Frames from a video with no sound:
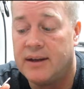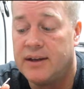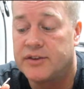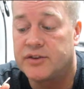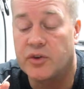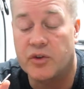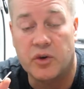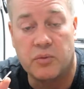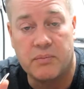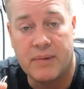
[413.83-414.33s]

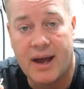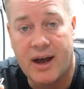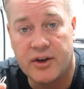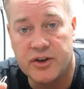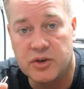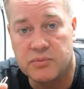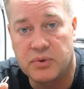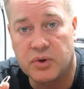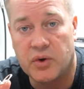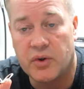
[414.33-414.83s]
So they're
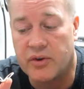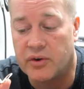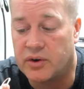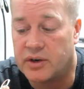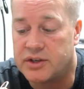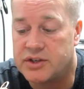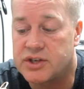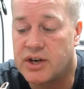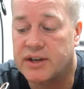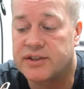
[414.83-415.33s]
malleable, they're
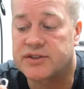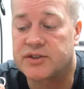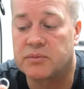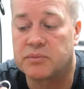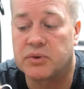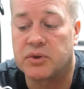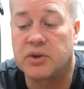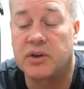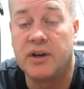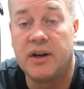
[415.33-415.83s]

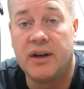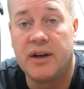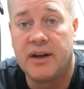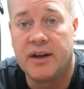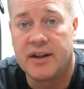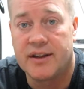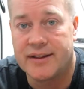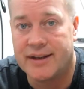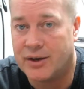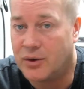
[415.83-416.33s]
adjustable,
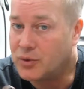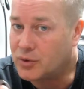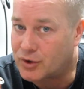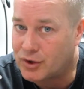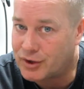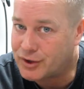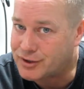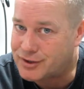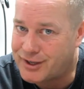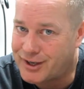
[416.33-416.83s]
they don't
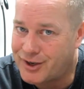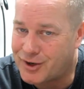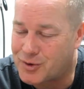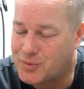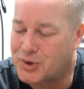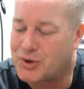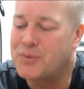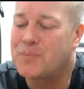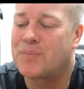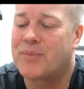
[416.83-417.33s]
look
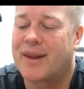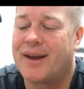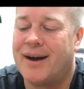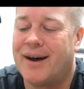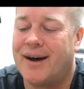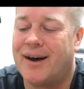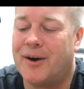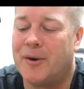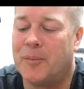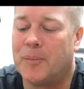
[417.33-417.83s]
terrible.
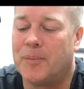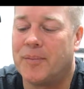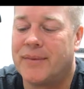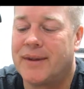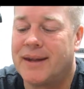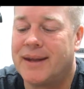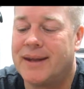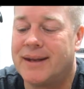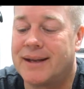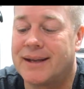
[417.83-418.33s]

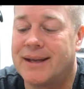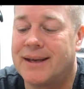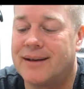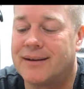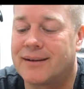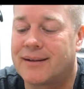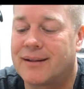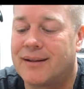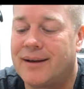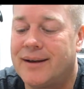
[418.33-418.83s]
And
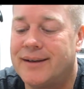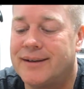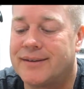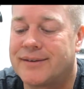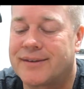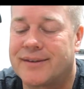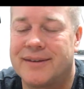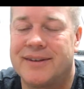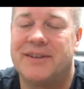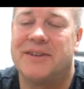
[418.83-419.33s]
again,
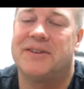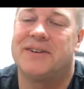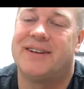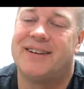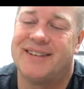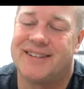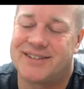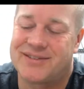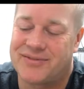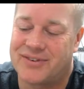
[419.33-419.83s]
clients,
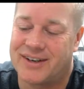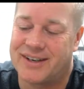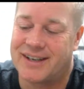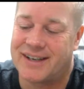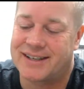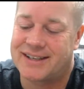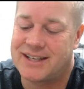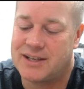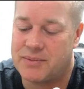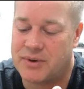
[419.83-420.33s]
it's funny,
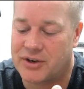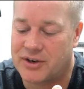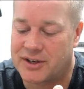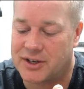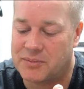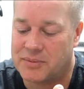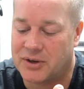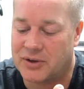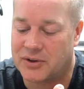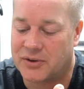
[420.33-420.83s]
I keep
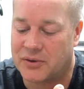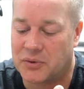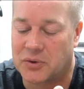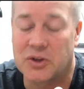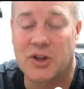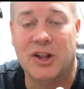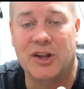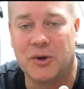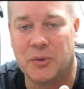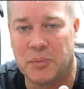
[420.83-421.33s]
hearing about little
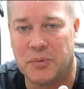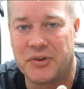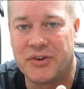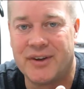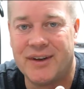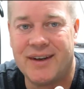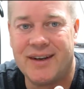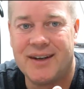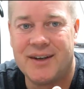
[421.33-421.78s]
clubs.